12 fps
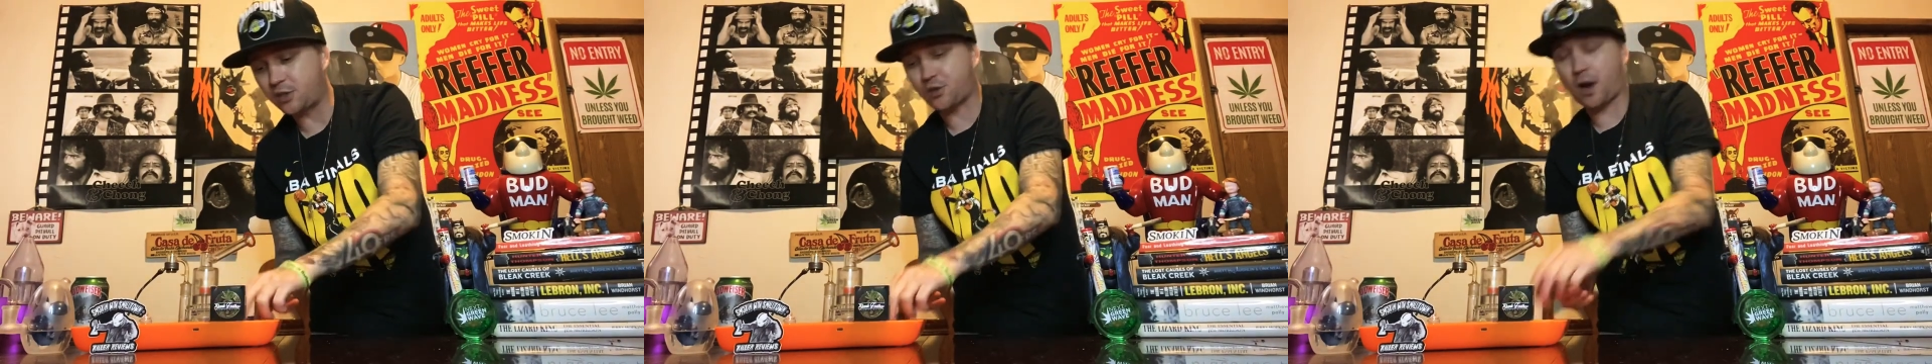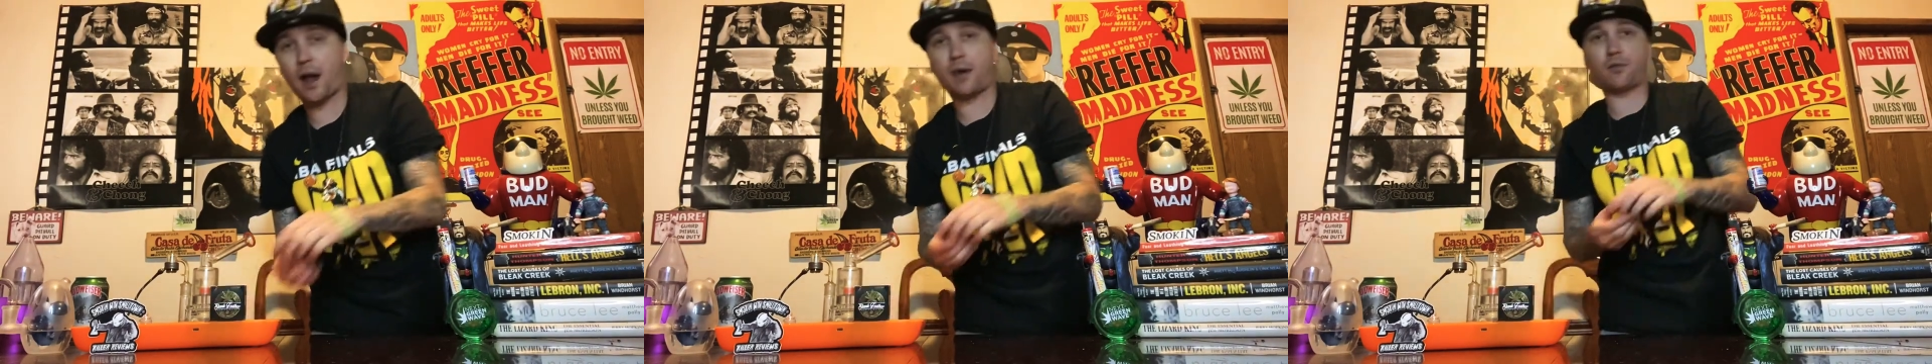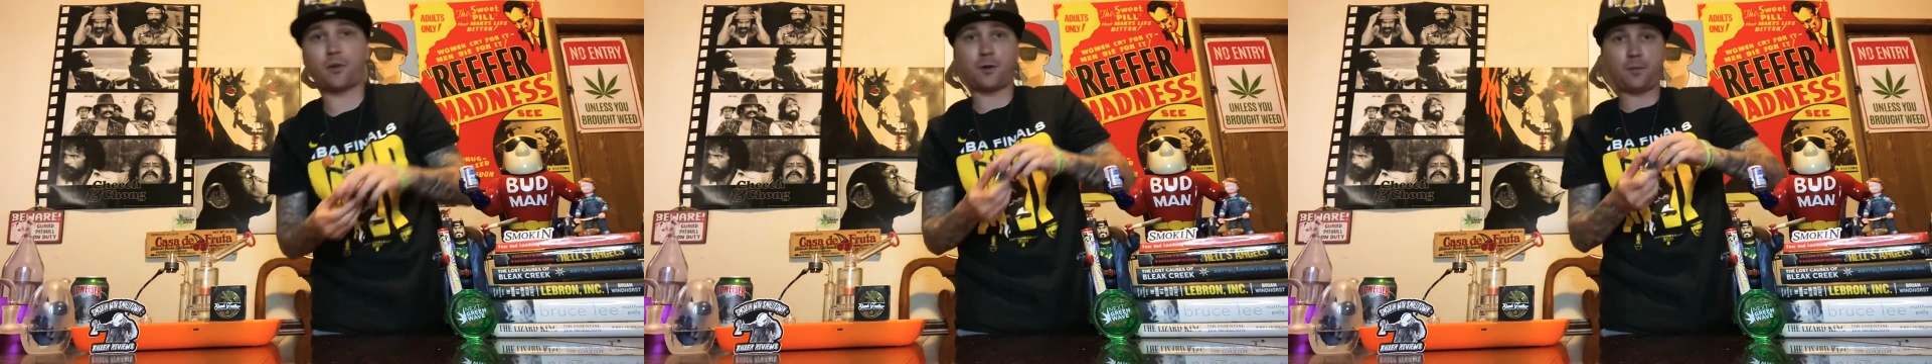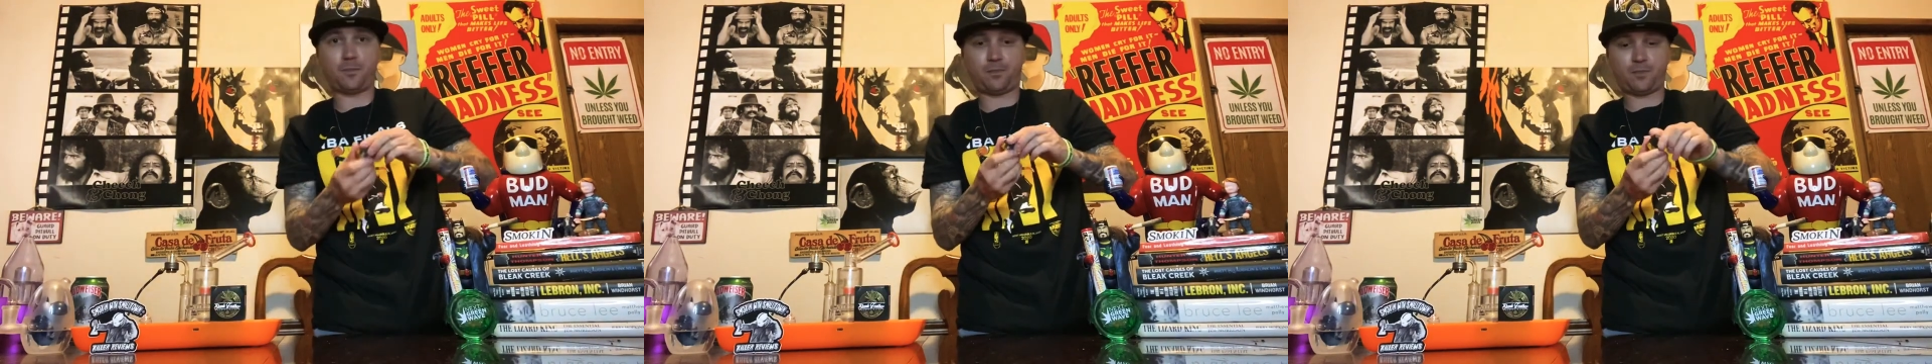driver.
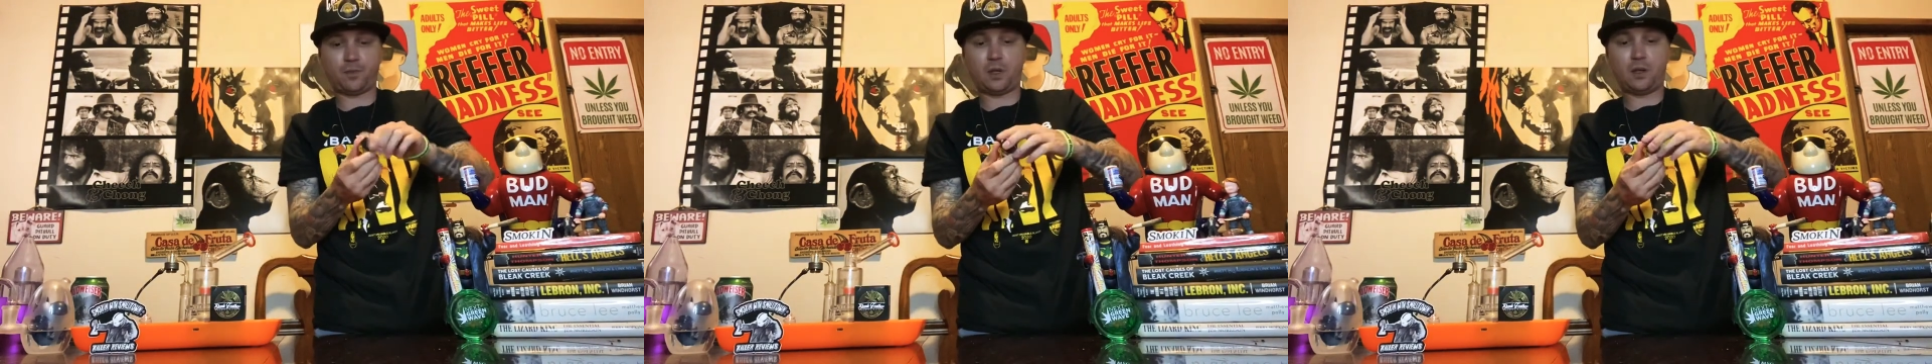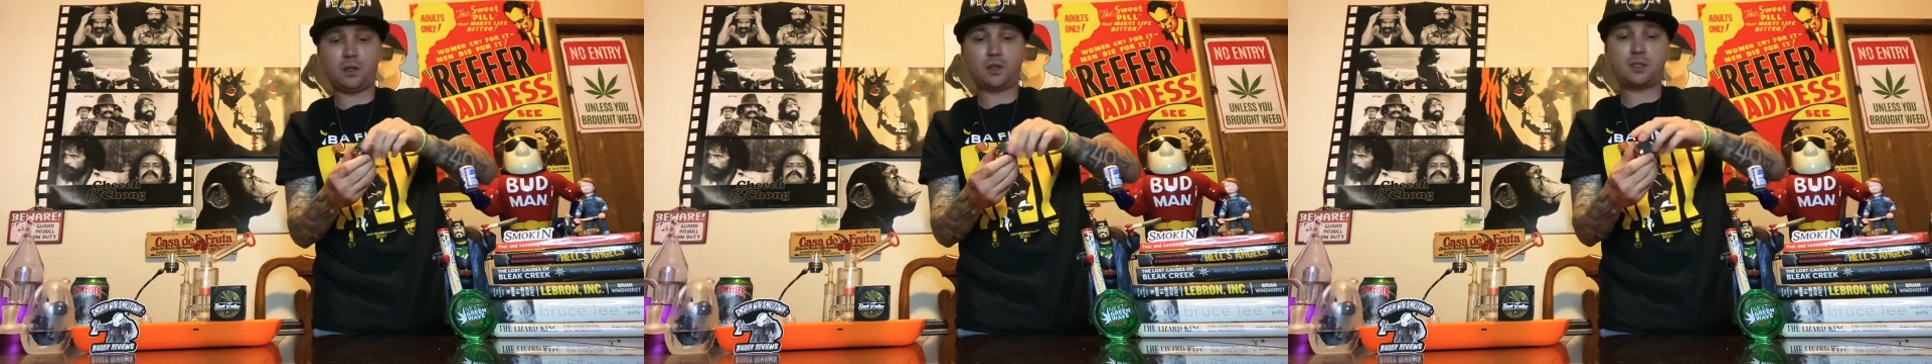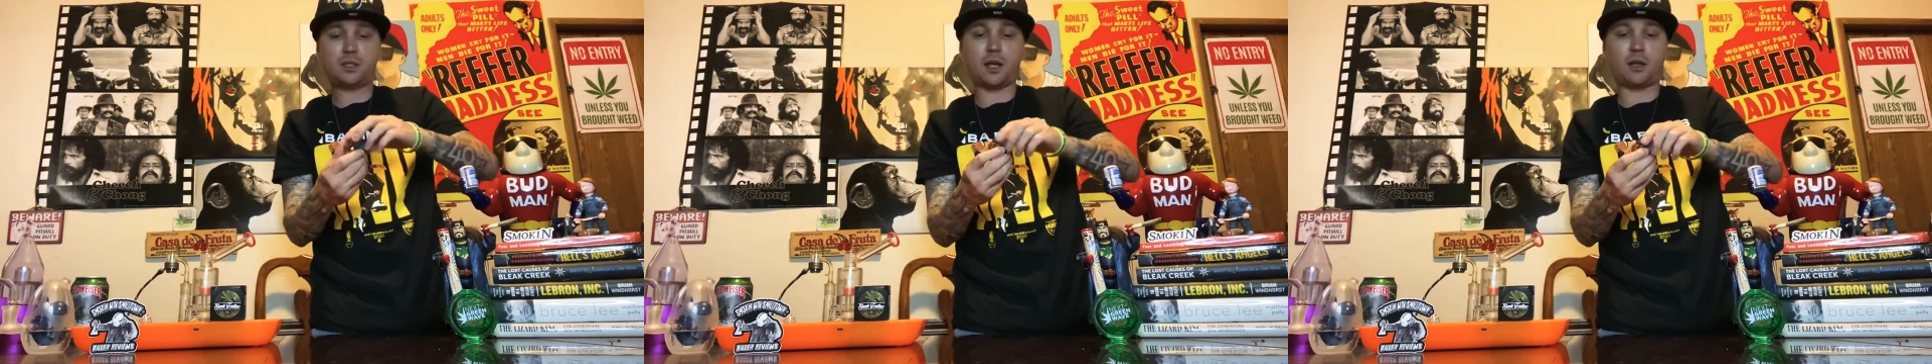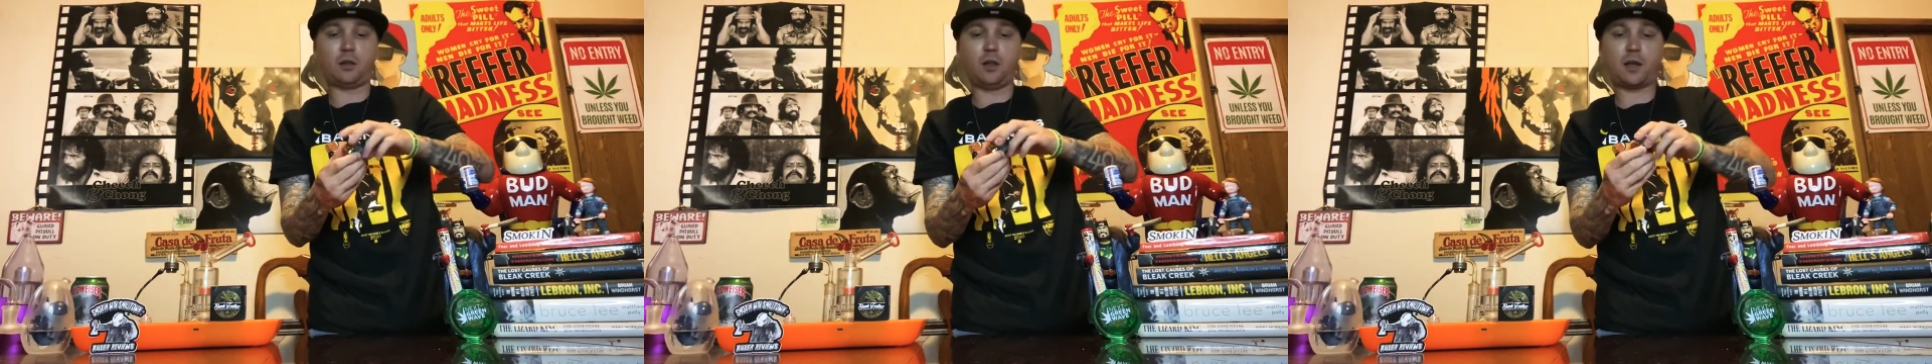Let's take
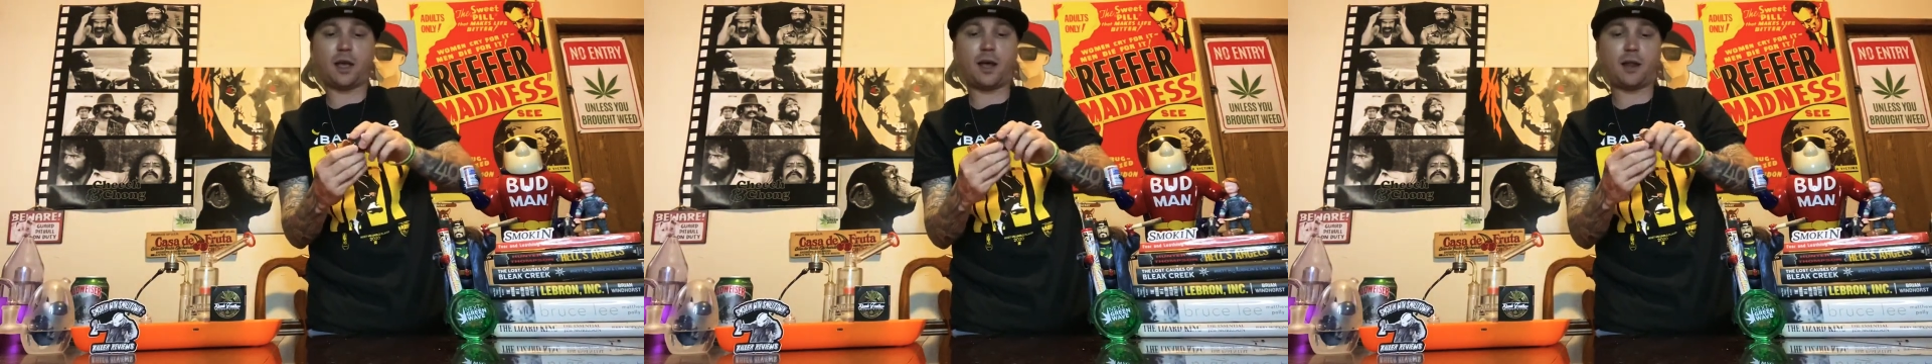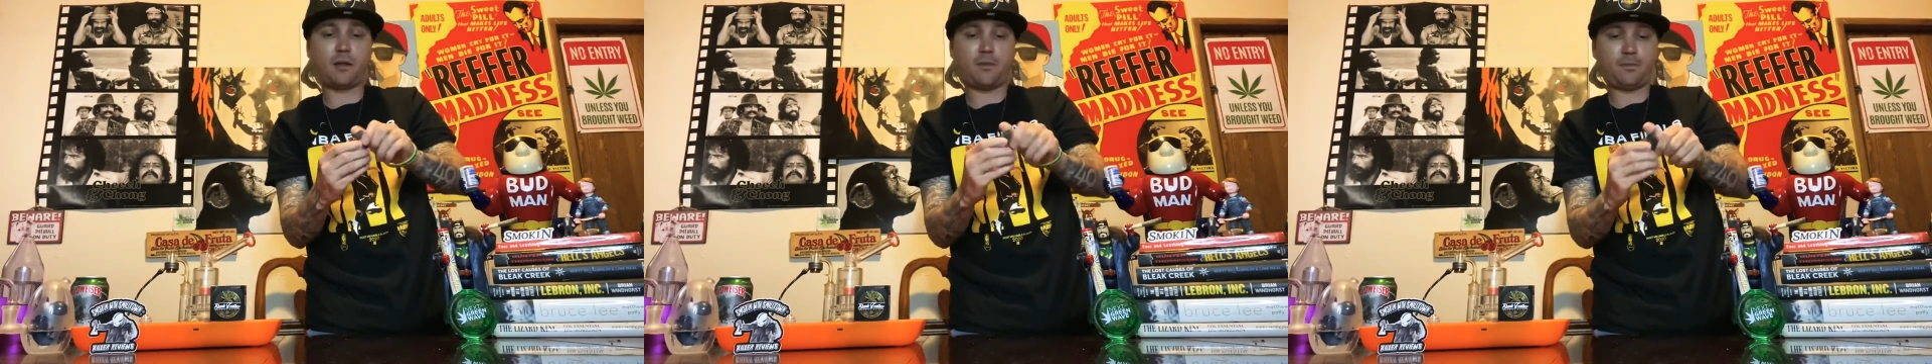a look at it.